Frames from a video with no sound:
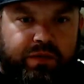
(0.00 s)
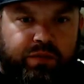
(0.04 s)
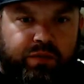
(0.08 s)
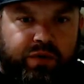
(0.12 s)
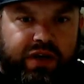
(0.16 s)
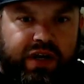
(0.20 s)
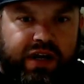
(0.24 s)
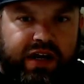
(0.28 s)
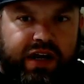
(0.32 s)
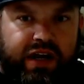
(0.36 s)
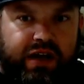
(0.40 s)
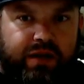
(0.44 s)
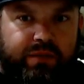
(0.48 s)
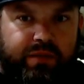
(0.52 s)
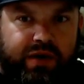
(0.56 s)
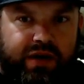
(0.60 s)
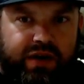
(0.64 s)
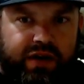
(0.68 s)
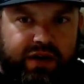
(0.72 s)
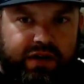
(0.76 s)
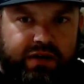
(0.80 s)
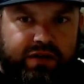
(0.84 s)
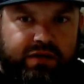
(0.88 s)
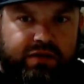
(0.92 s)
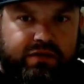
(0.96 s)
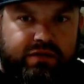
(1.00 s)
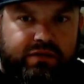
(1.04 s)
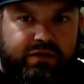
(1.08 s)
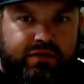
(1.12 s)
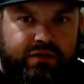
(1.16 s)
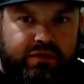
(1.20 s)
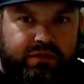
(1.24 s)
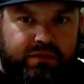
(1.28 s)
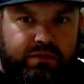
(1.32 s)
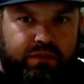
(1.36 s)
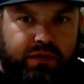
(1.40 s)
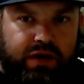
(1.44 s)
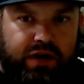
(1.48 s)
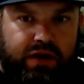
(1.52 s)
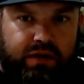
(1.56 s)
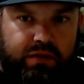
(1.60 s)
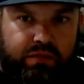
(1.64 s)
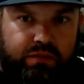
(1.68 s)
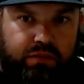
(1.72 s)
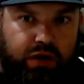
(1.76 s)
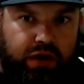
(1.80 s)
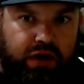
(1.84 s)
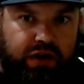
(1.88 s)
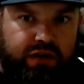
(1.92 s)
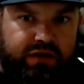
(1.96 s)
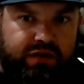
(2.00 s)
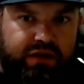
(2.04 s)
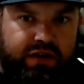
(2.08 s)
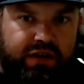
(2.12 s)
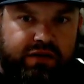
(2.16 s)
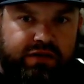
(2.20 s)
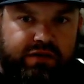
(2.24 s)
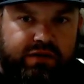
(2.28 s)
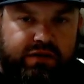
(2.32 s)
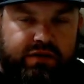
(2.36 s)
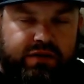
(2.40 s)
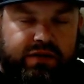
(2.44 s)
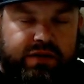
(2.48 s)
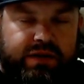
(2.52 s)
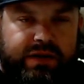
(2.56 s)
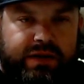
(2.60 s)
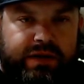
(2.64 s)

when I got my Boss laser,